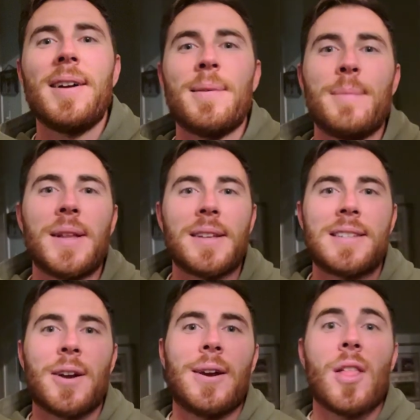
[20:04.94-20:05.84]

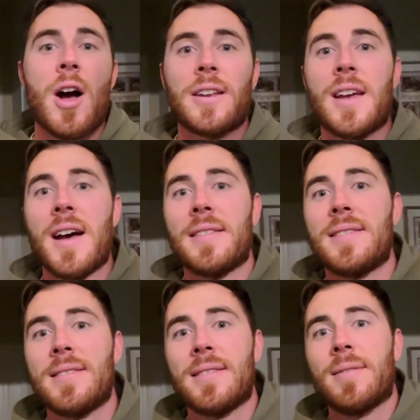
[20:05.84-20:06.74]
Military Lawn
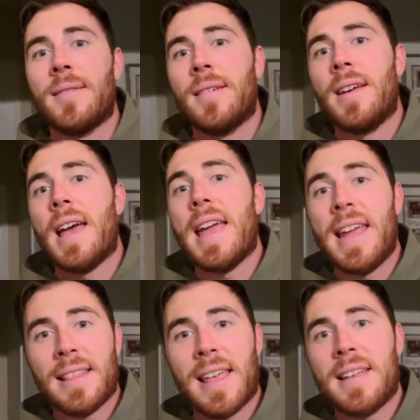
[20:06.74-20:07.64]
Cuts
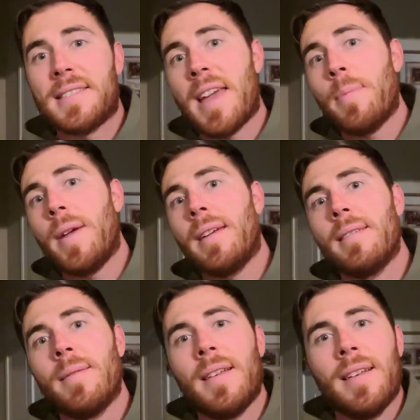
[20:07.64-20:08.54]
and
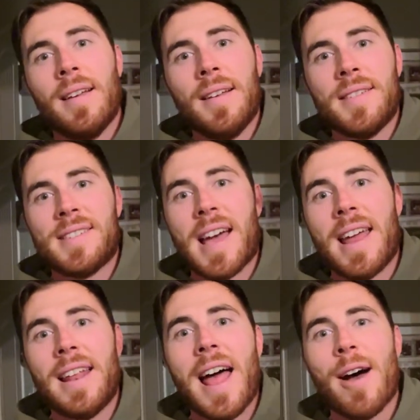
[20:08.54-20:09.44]
Landscaping,
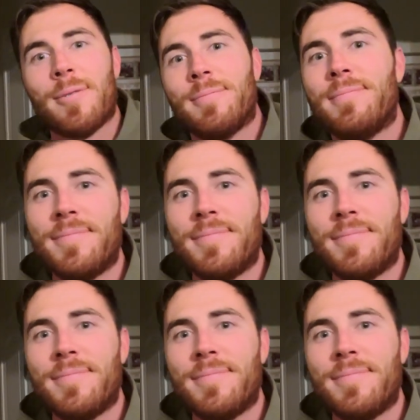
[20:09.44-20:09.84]
signing out.